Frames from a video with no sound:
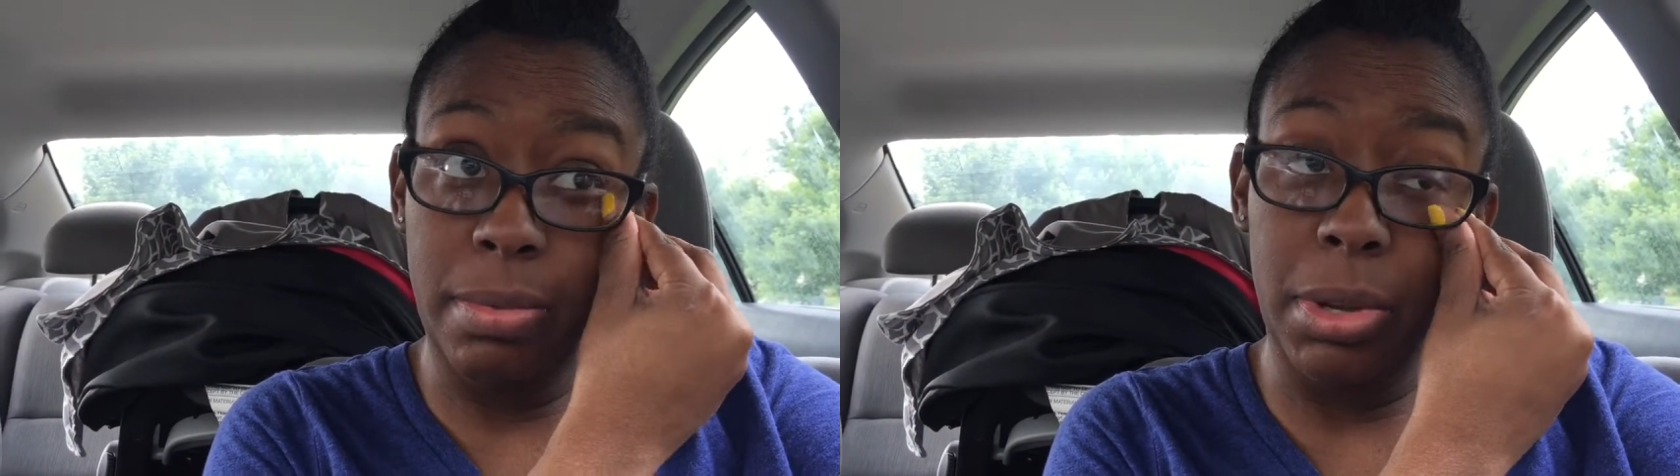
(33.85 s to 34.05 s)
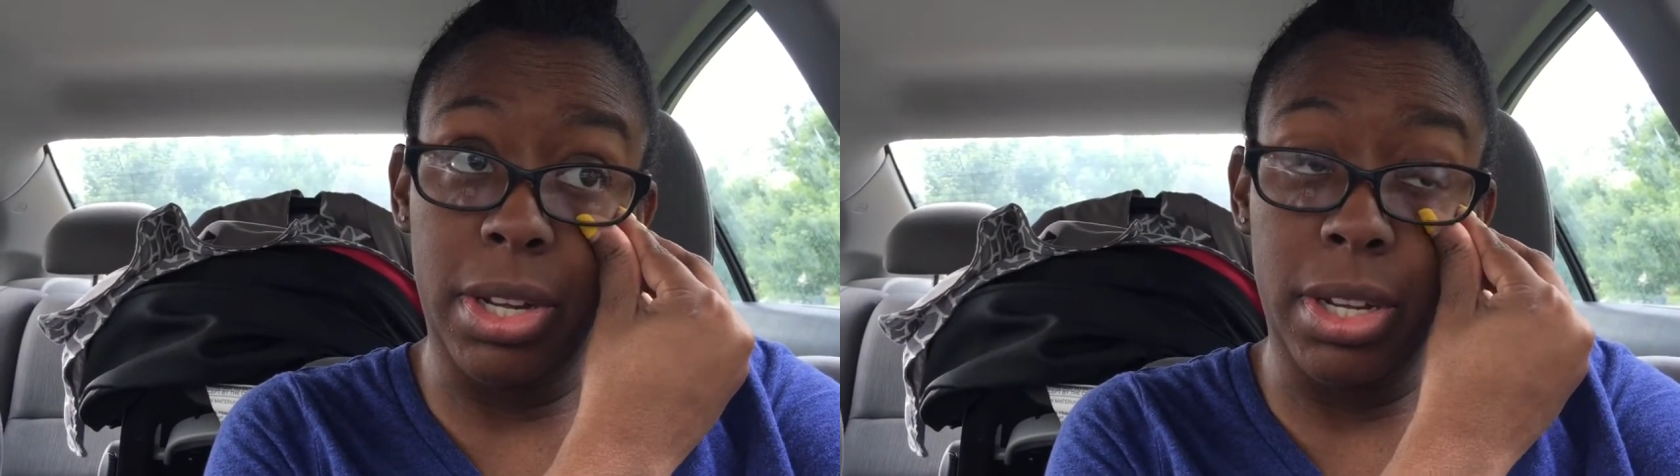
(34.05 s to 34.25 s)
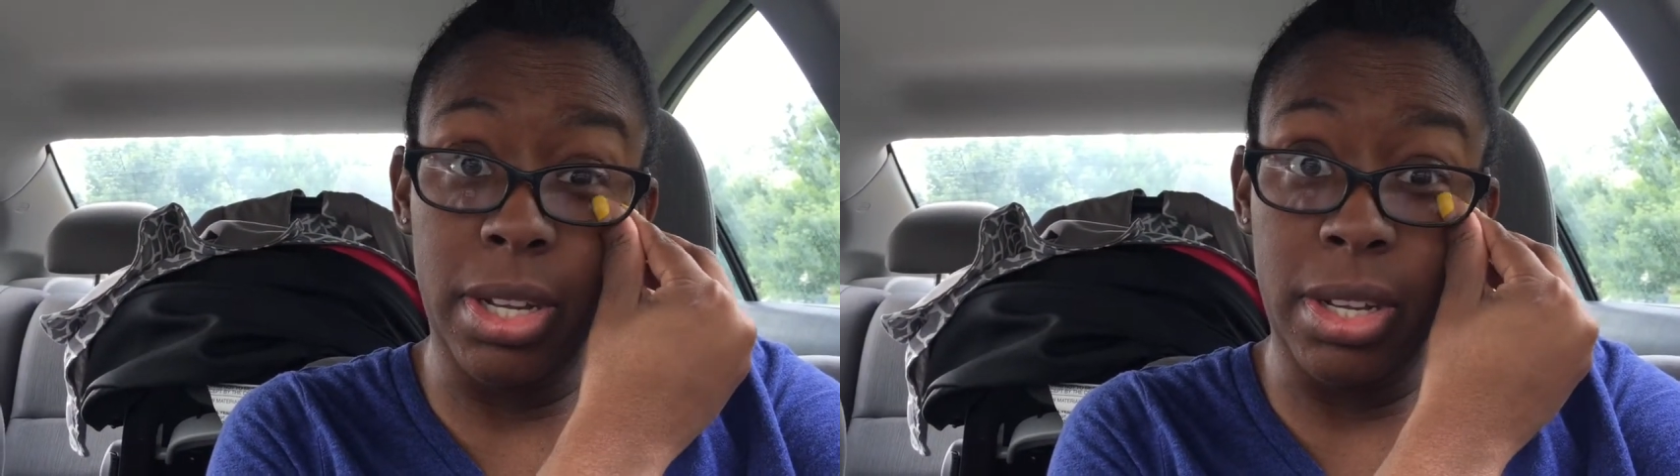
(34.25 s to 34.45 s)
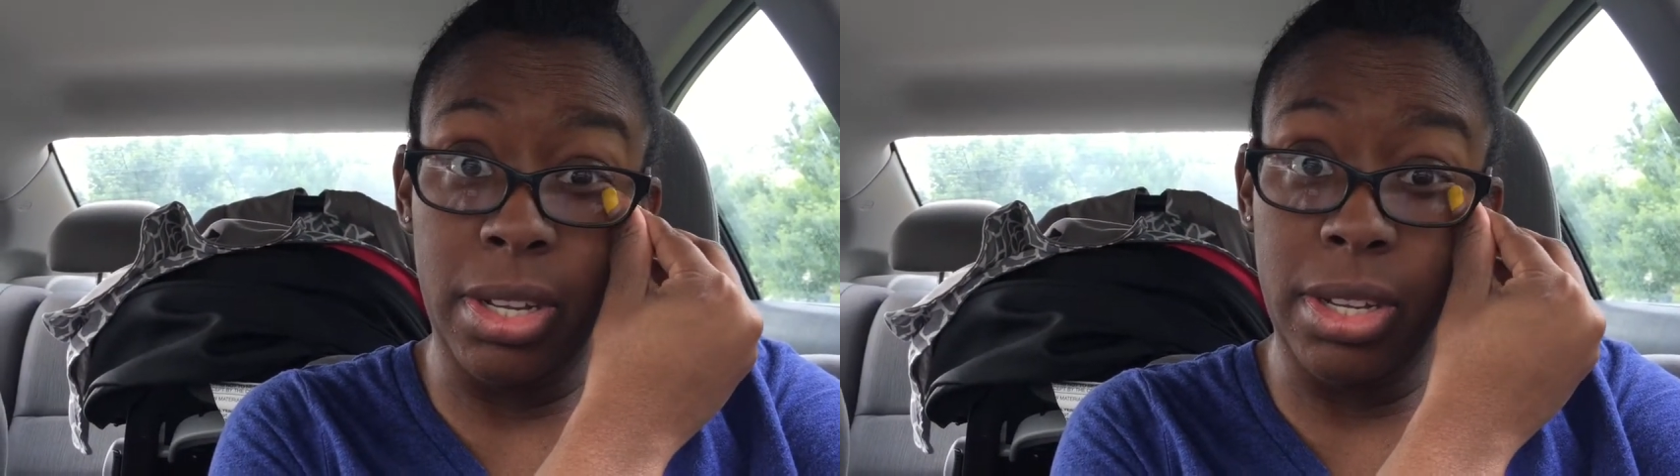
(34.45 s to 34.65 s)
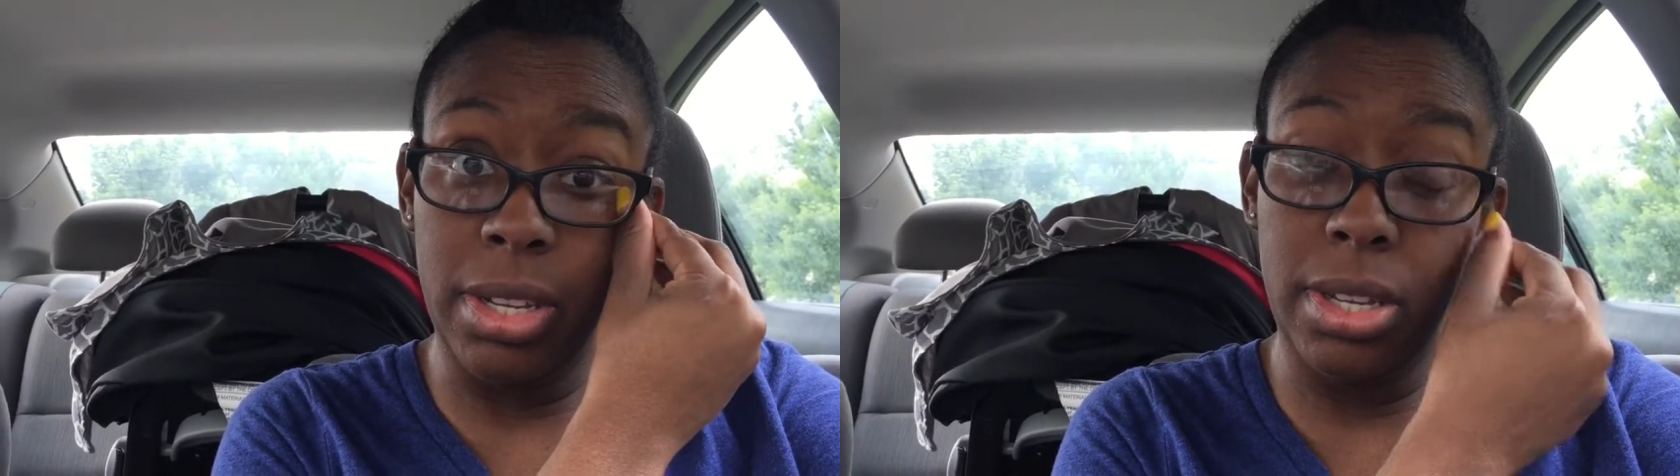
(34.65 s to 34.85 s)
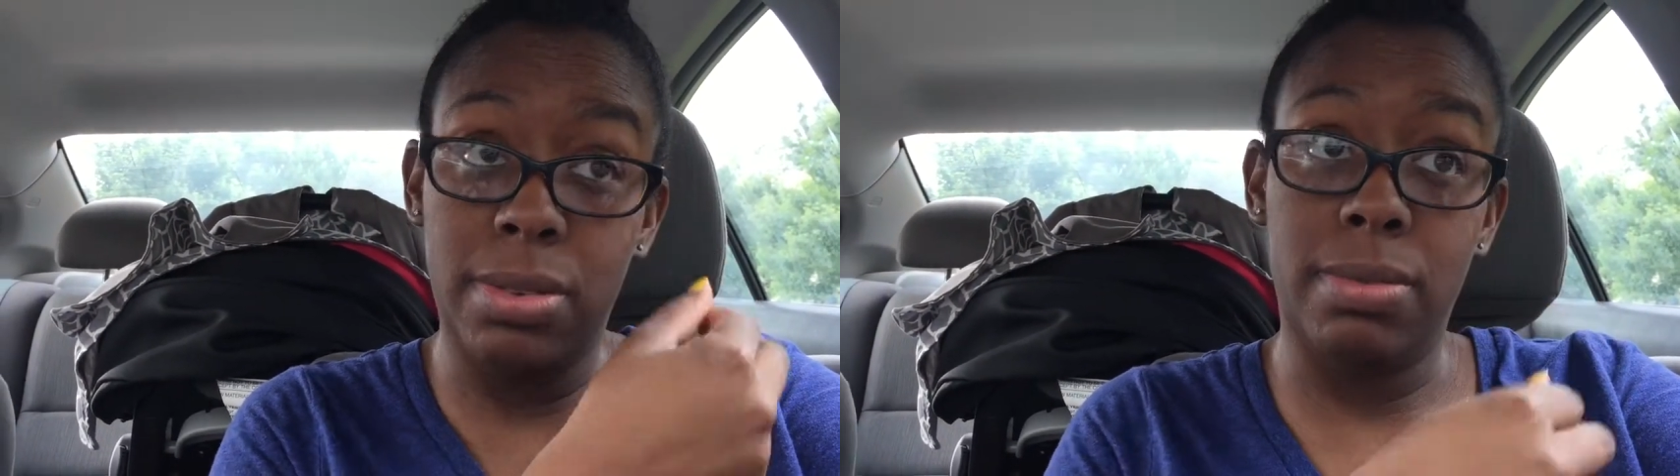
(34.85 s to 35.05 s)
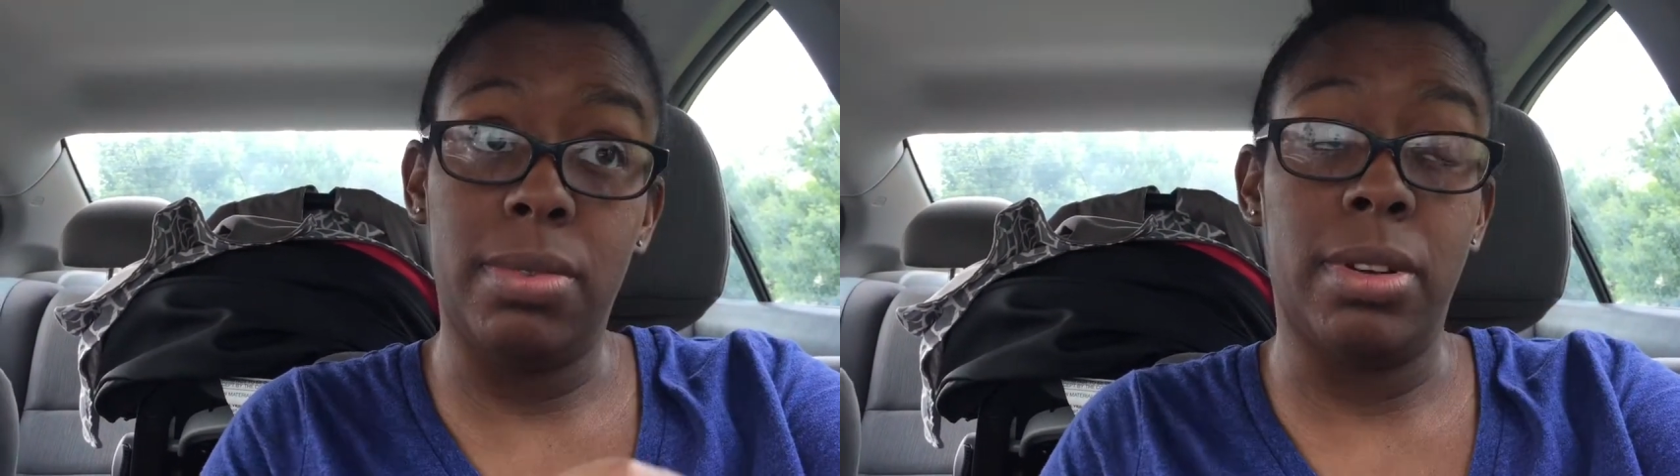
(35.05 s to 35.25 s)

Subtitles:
because